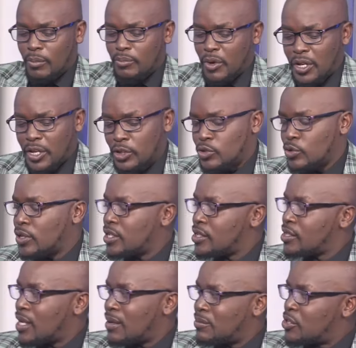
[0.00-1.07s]
I bring you to
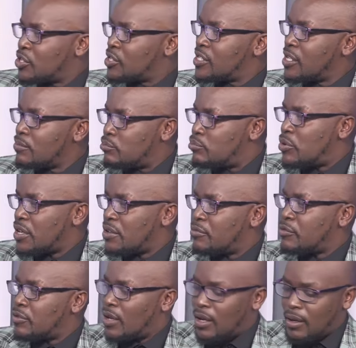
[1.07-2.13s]
this, just in
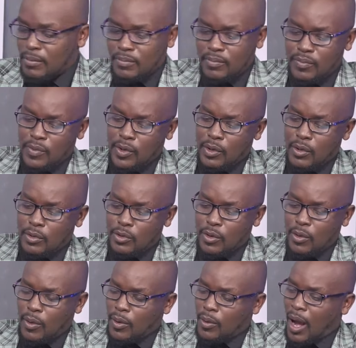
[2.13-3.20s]
brief, you
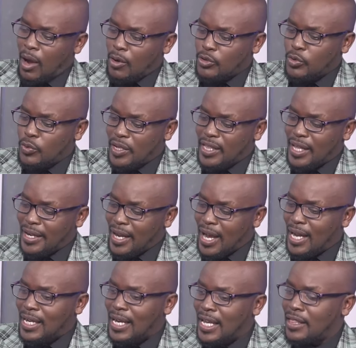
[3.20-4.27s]
know, how do we then
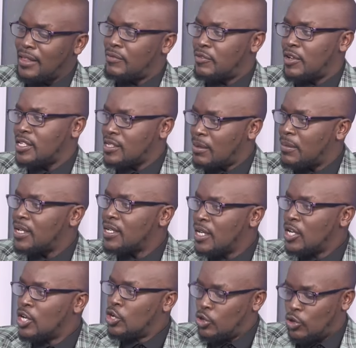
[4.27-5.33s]
allay the fears? I mean,
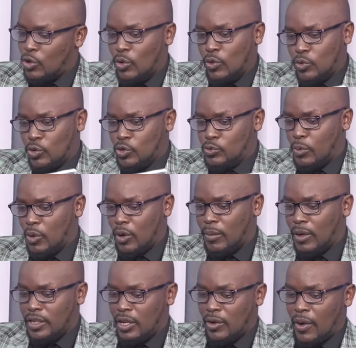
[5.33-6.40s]
you know, you spoke
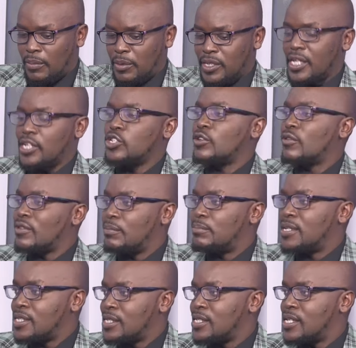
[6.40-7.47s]
about the reputation of the
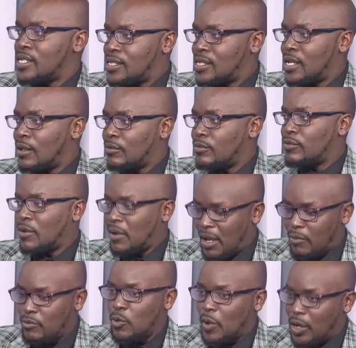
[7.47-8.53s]
business itself. Mm.
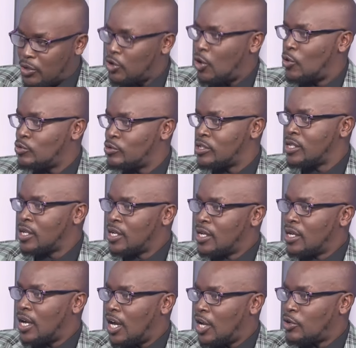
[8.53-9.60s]
Everyone knows,
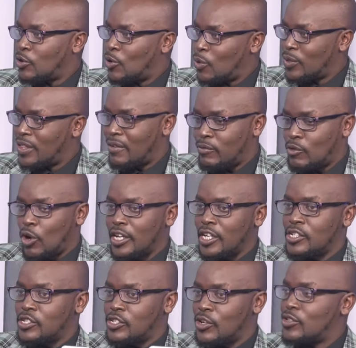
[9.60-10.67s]
you know, they've got a
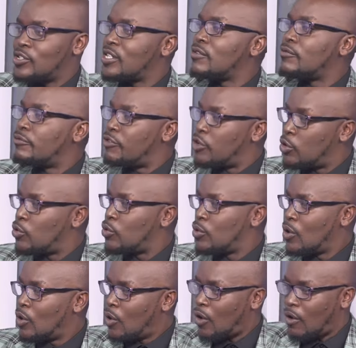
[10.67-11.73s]
certain view
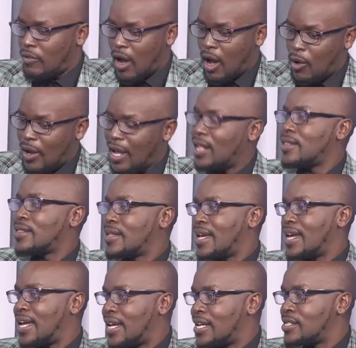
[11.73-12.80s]
of how
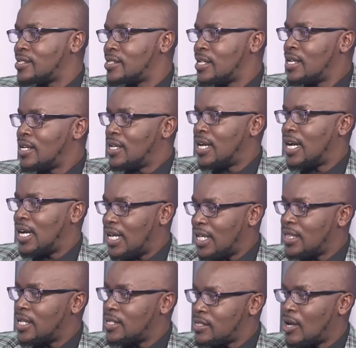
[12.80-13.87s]
healthcare is in
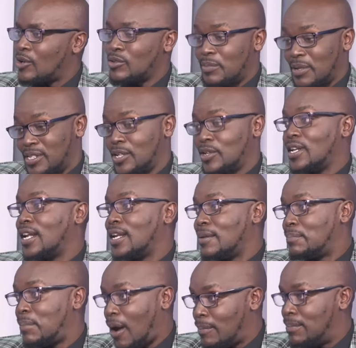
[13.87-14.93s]
this country, particularly
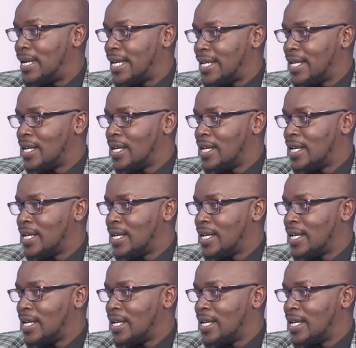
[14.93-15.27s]
public.